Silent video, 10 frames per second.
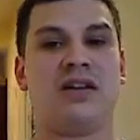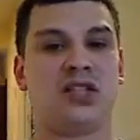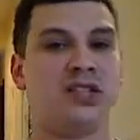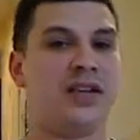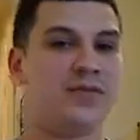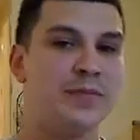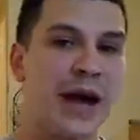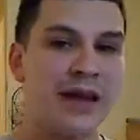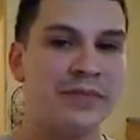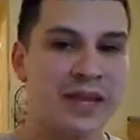She loves
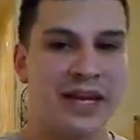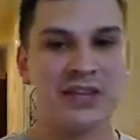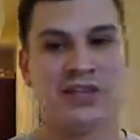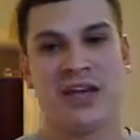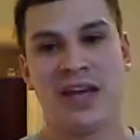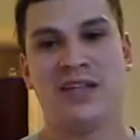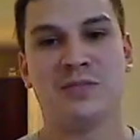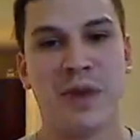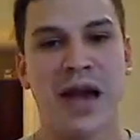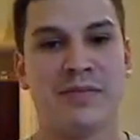Batman. She hates
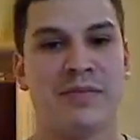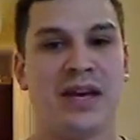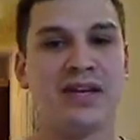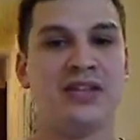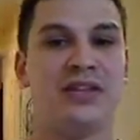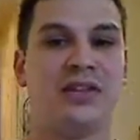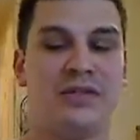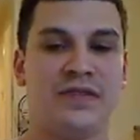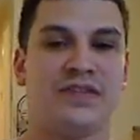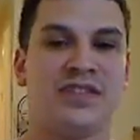Batman. She
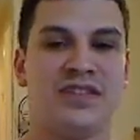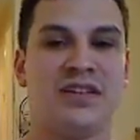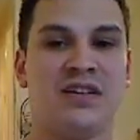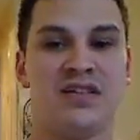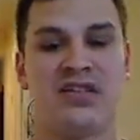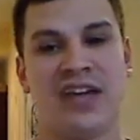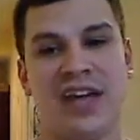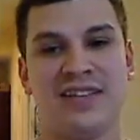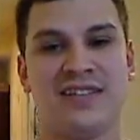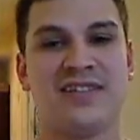loves her son. She
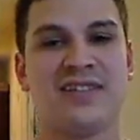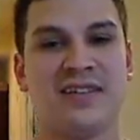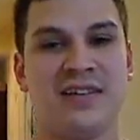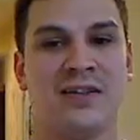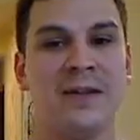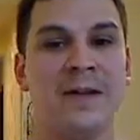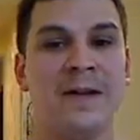hates her son.